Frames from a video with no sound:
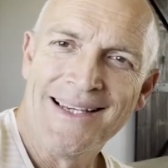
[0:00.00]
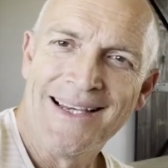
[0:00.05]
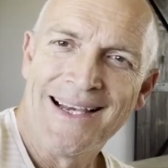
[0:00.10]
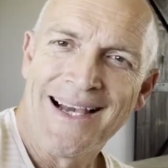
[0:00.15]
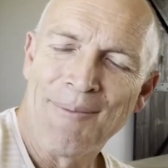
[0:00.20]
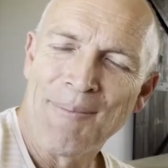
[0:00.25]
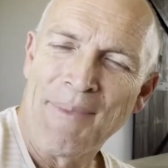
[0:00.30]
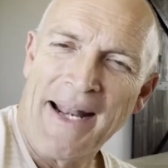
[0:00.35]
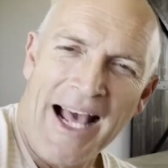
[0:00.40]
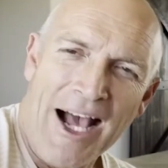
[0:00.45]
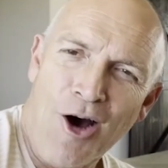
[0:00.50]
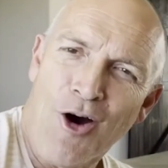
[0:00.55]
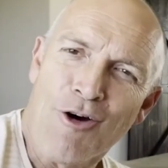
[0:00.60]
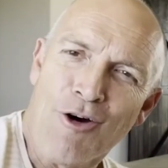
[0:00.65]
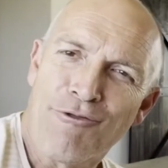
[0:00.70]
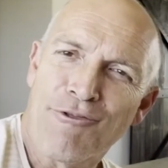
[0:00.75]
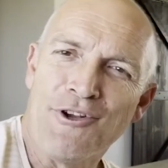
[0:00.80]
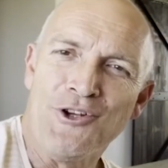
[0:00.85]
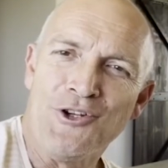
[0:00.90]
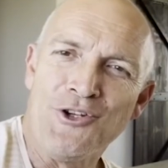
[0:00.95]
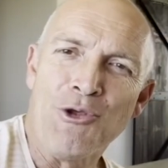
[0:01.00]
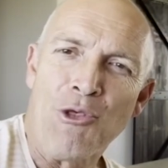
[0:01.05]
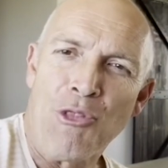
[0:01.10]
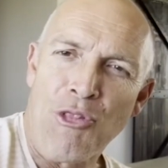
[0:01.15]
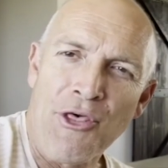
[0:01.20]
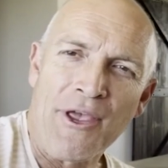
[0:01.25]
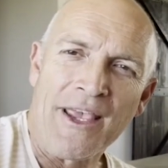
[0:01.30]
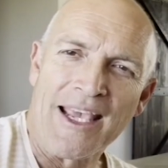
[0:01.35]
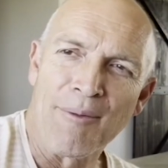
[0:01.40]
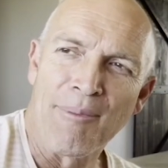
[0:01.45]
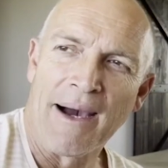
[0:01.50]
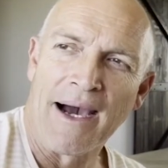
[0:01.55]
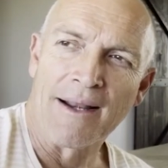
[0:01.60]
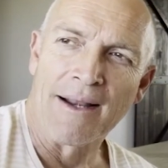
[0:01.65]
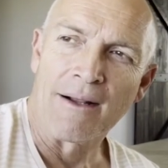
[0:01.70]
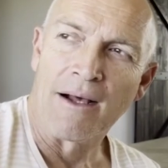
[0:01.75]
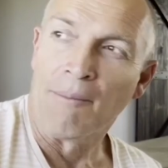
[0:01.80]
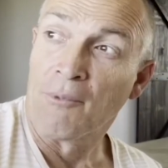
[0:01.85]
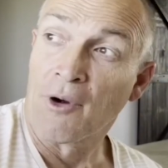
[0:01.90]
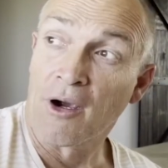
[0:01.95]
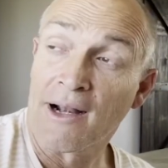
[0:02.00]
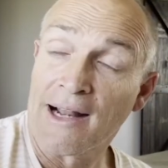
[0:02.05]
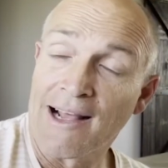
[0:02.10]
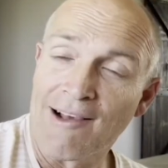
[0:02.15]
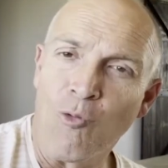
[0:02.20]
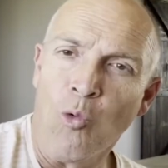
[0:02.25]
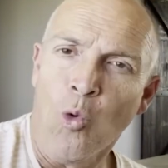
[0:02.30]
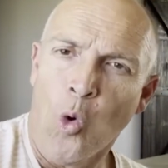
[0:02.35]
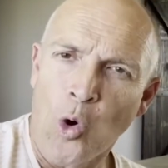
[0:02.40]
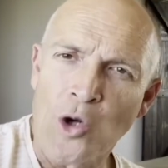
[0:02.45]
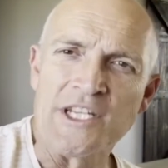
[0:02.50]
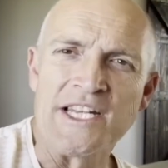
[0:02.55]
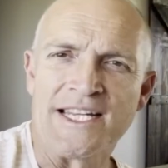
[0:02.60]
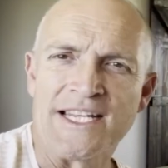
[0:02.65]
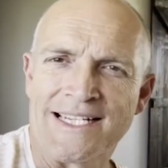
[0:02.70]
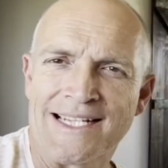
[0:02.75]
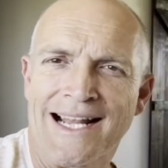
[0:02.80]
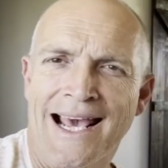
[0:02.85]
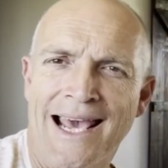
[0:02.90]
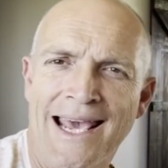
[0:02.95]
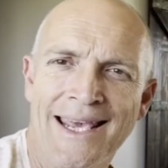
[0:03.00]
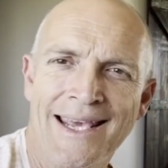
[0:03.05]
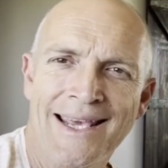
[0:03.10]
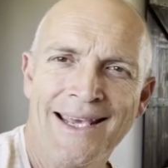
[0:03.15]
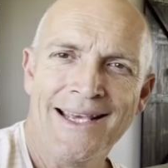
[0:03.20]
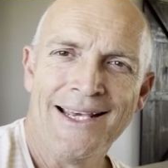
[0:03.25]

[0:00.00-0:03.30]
I mean, how often do you think about, I'm not going to have water today,